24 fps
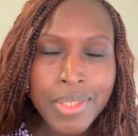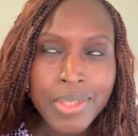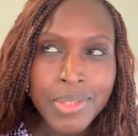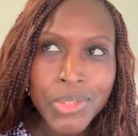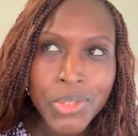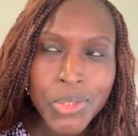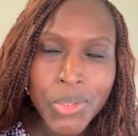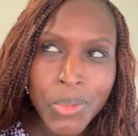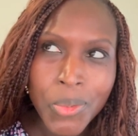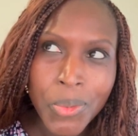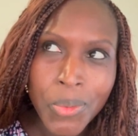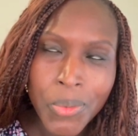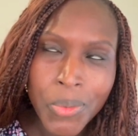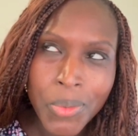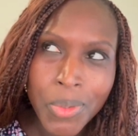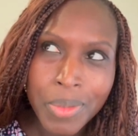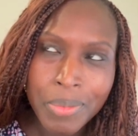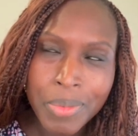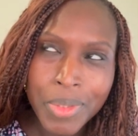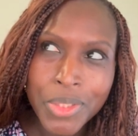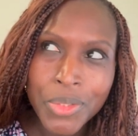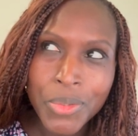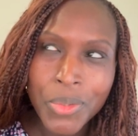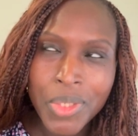So I
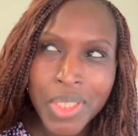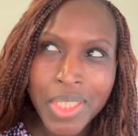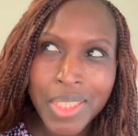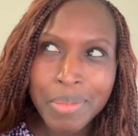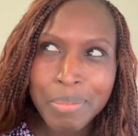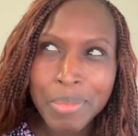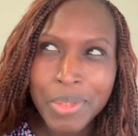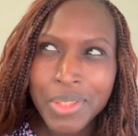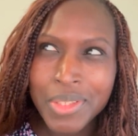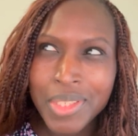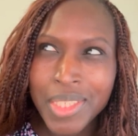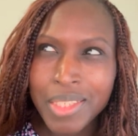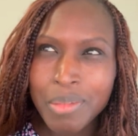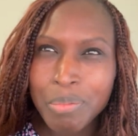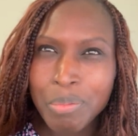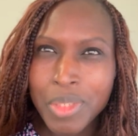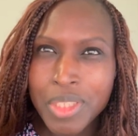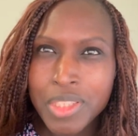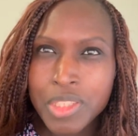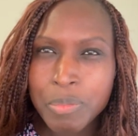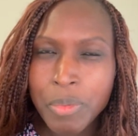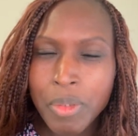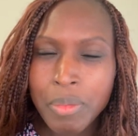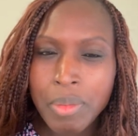was okay, but that
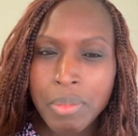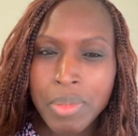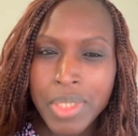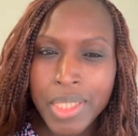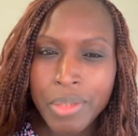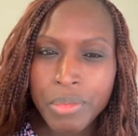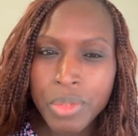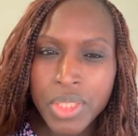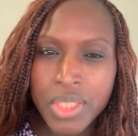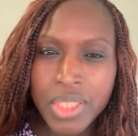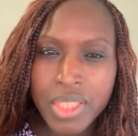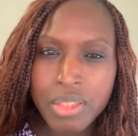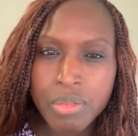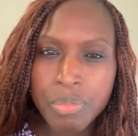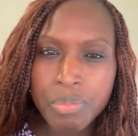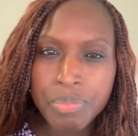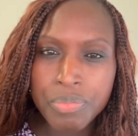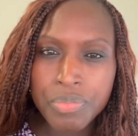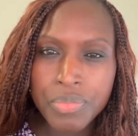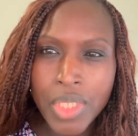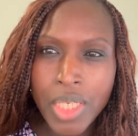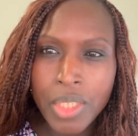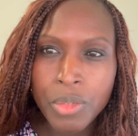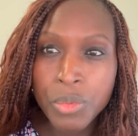means probably
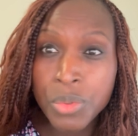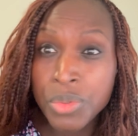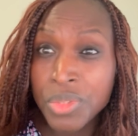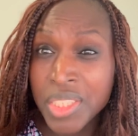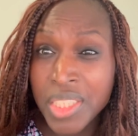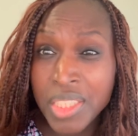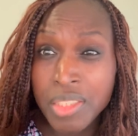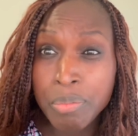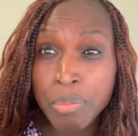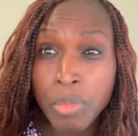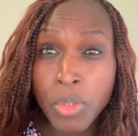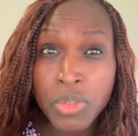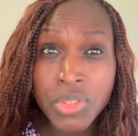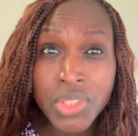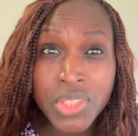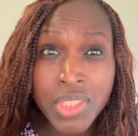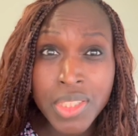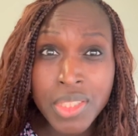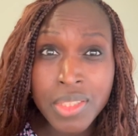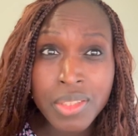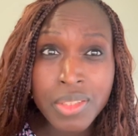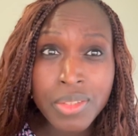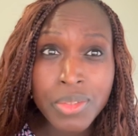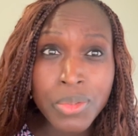I could get more
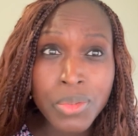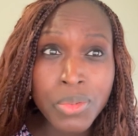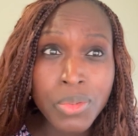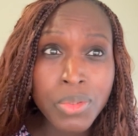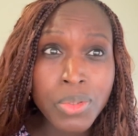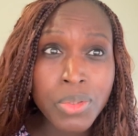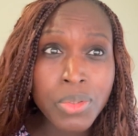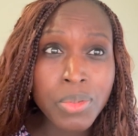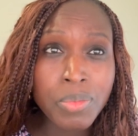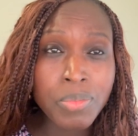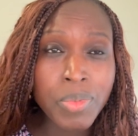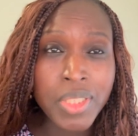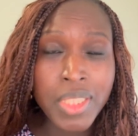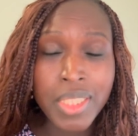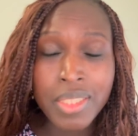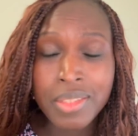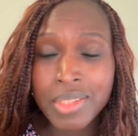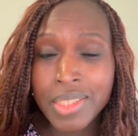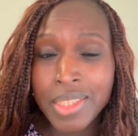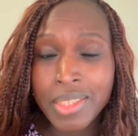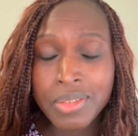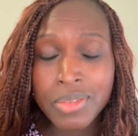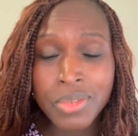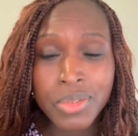sick, when I
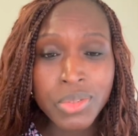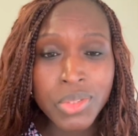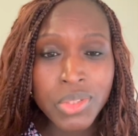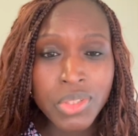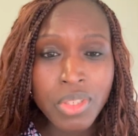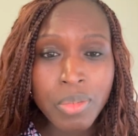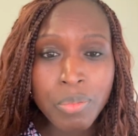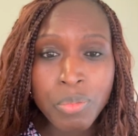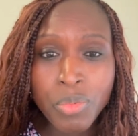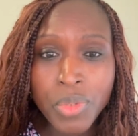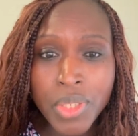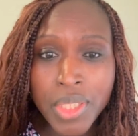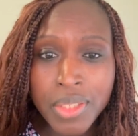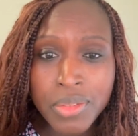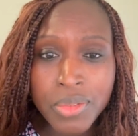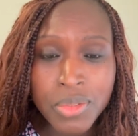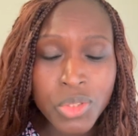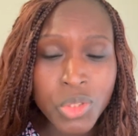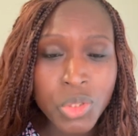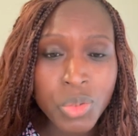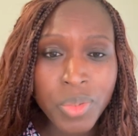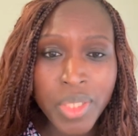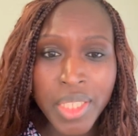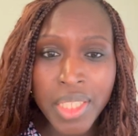take the subway, the
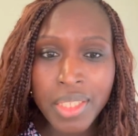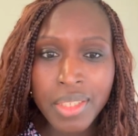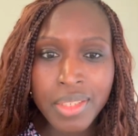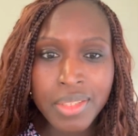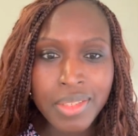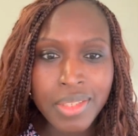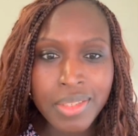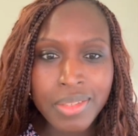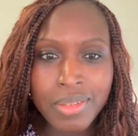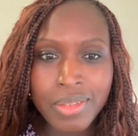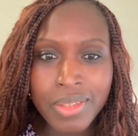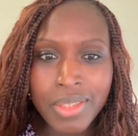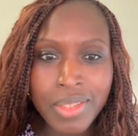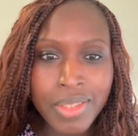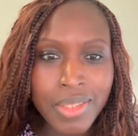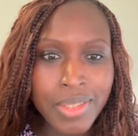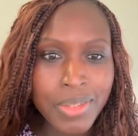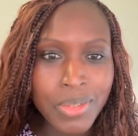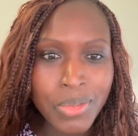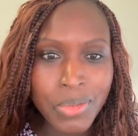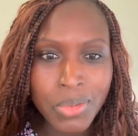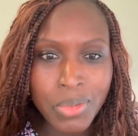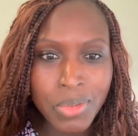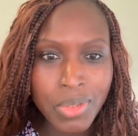train, and
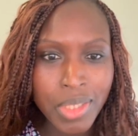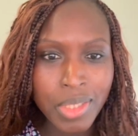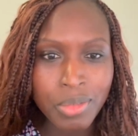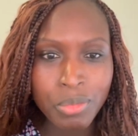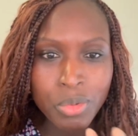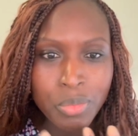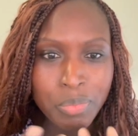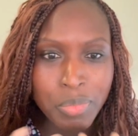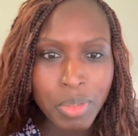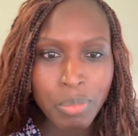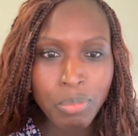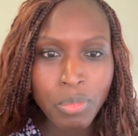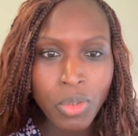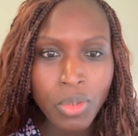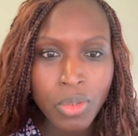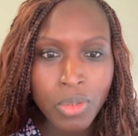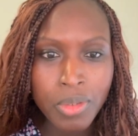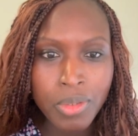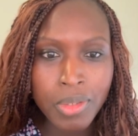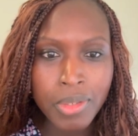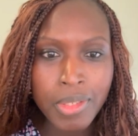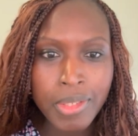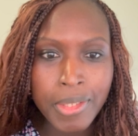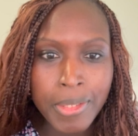I would be
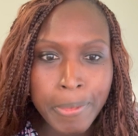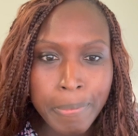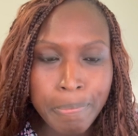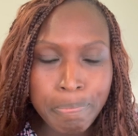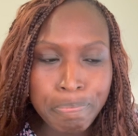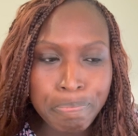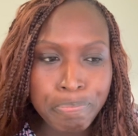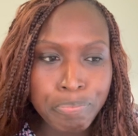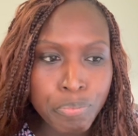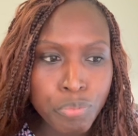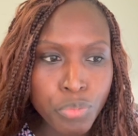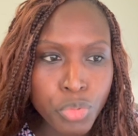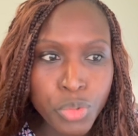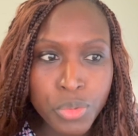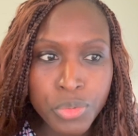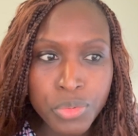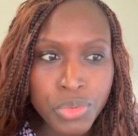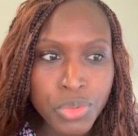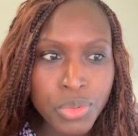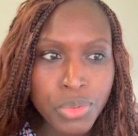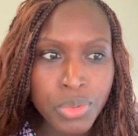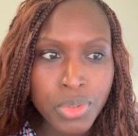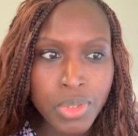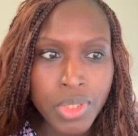more
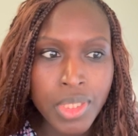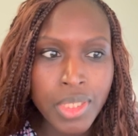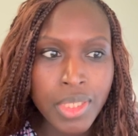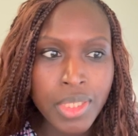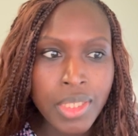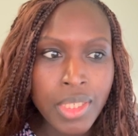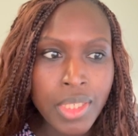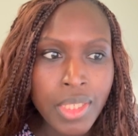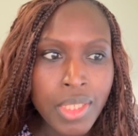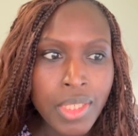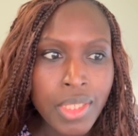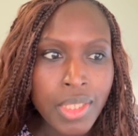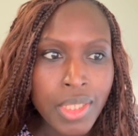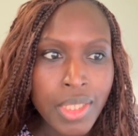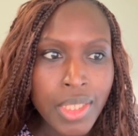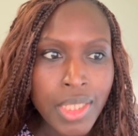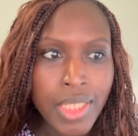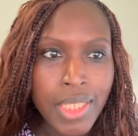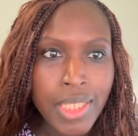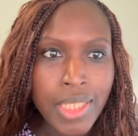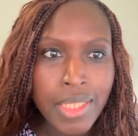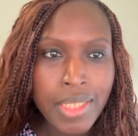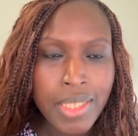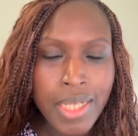prone to
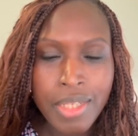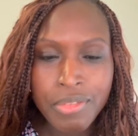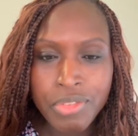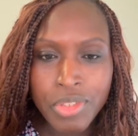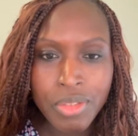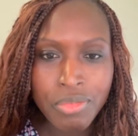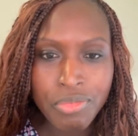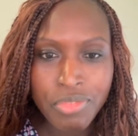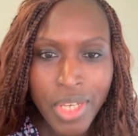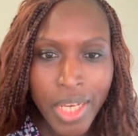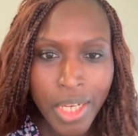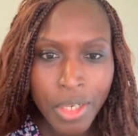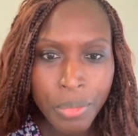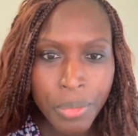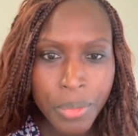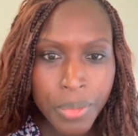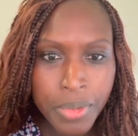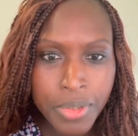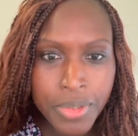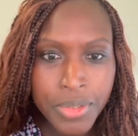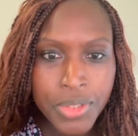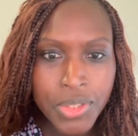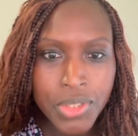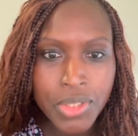having
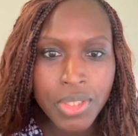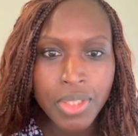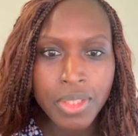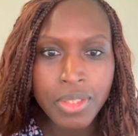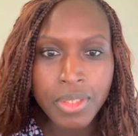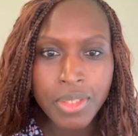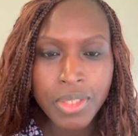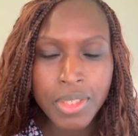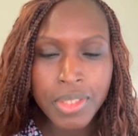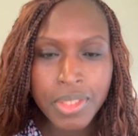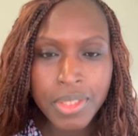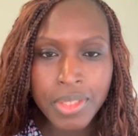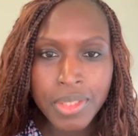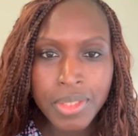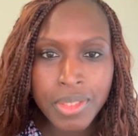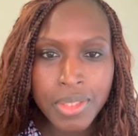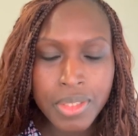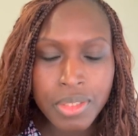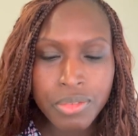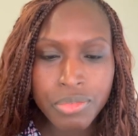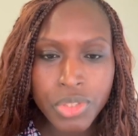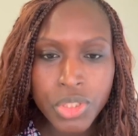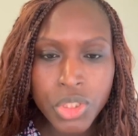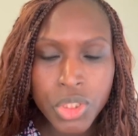virus or
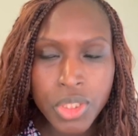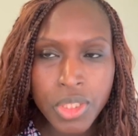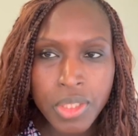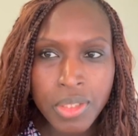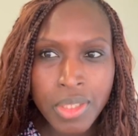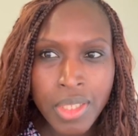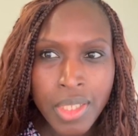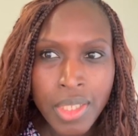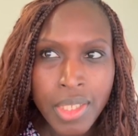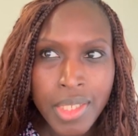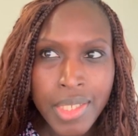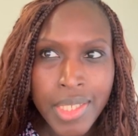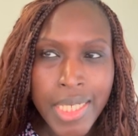infection.